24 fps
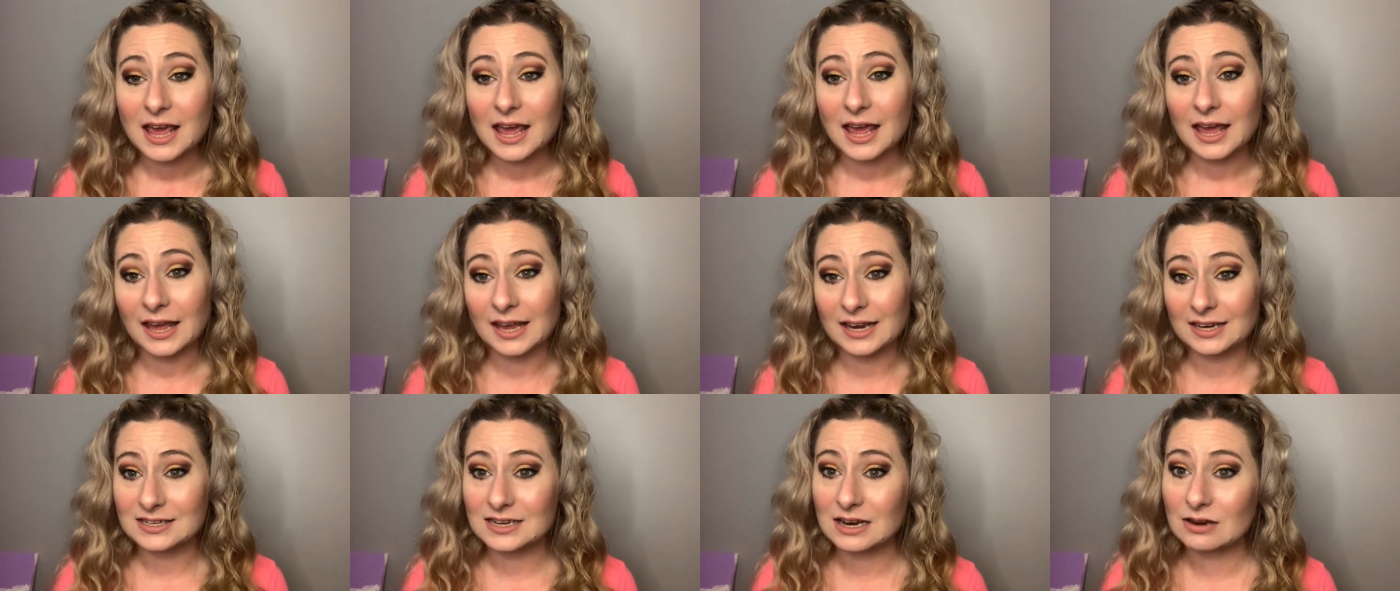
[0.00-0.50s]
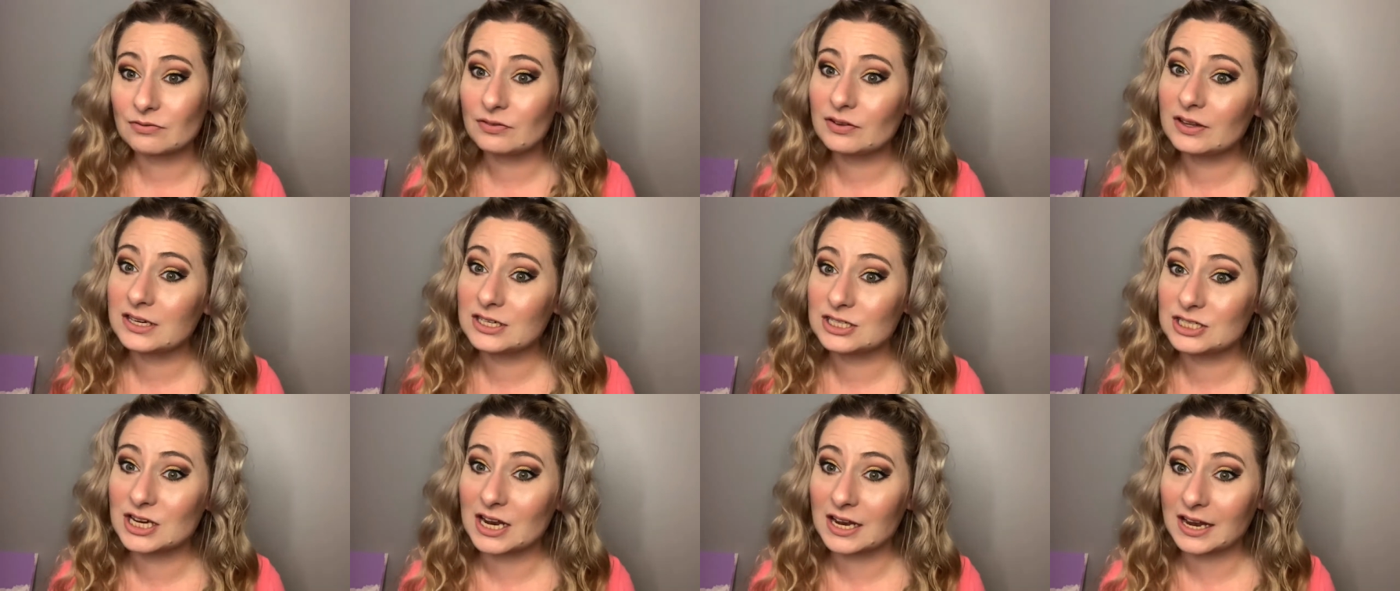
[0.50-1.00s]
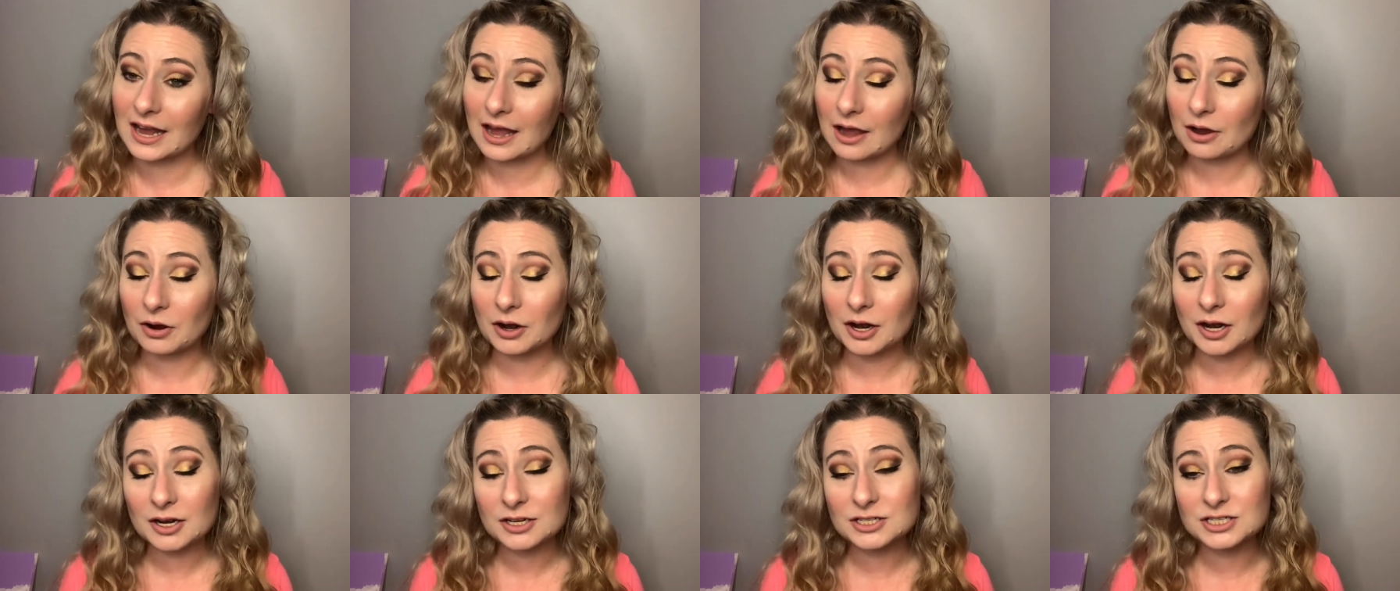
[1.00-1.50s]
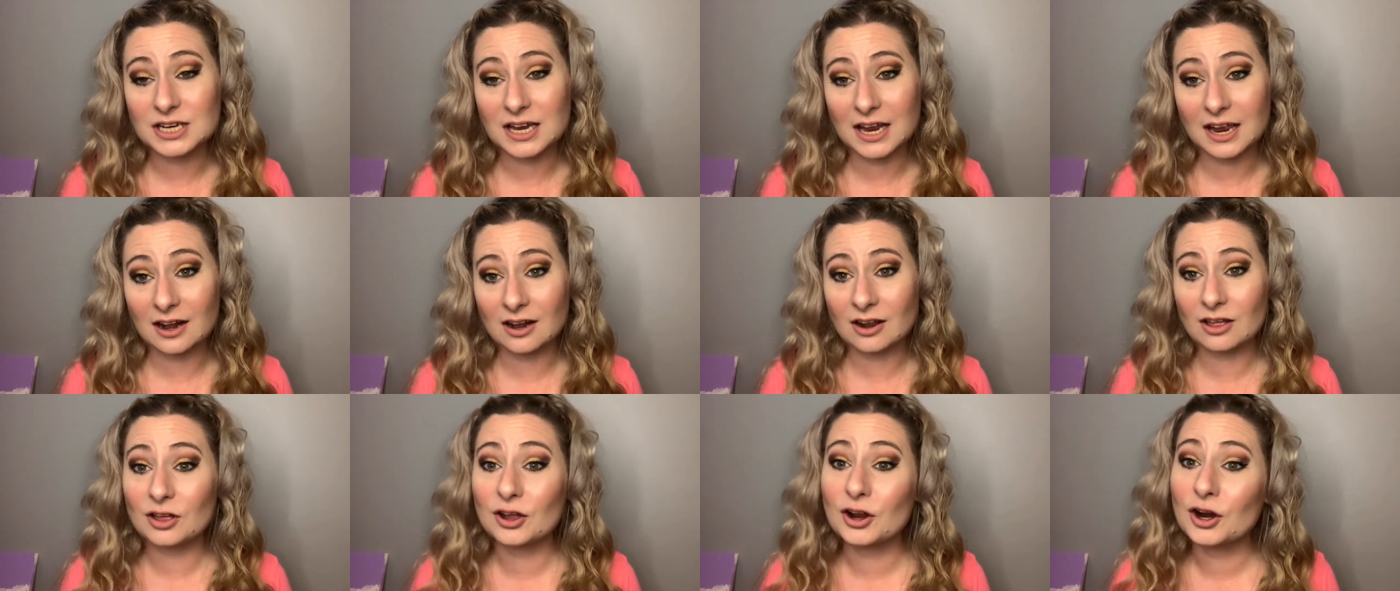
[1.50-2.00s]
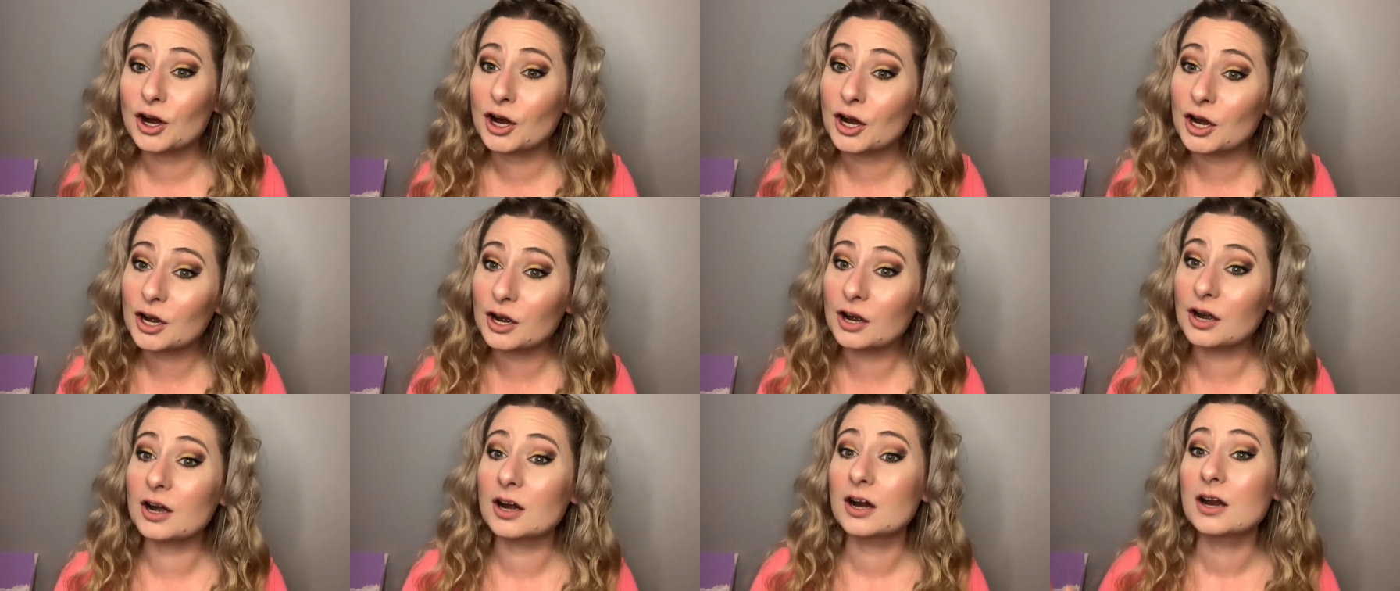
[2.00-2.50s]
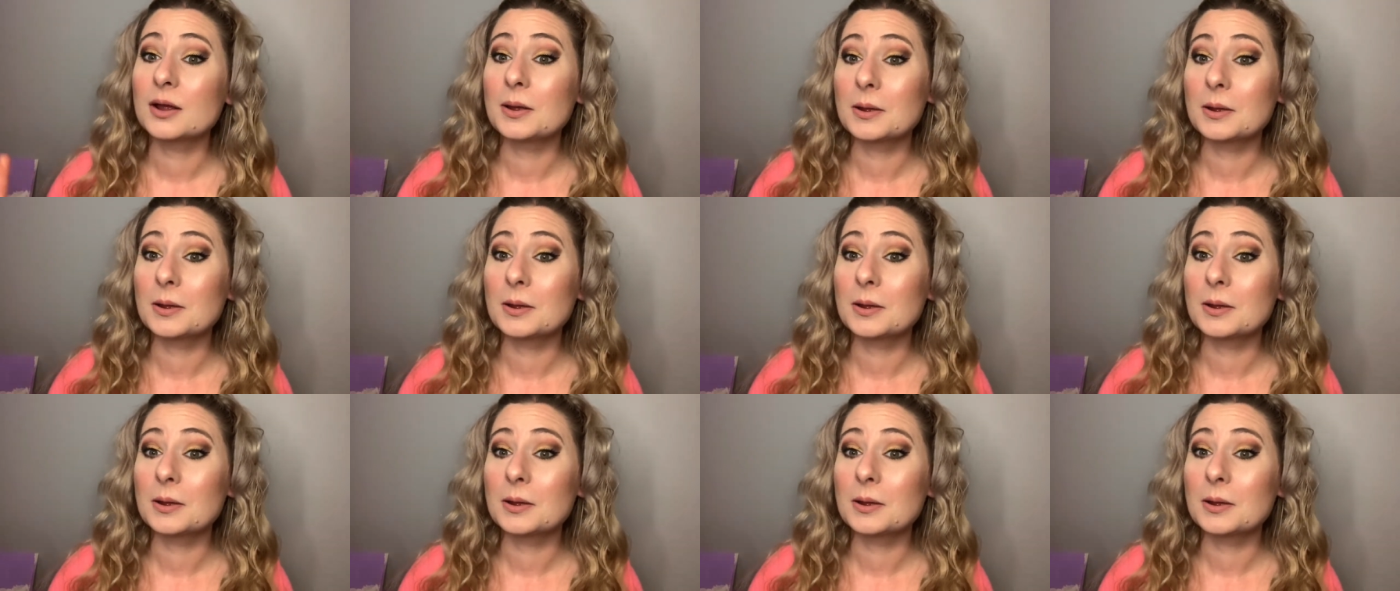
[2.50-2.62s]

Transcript: And definitely check out her channel, her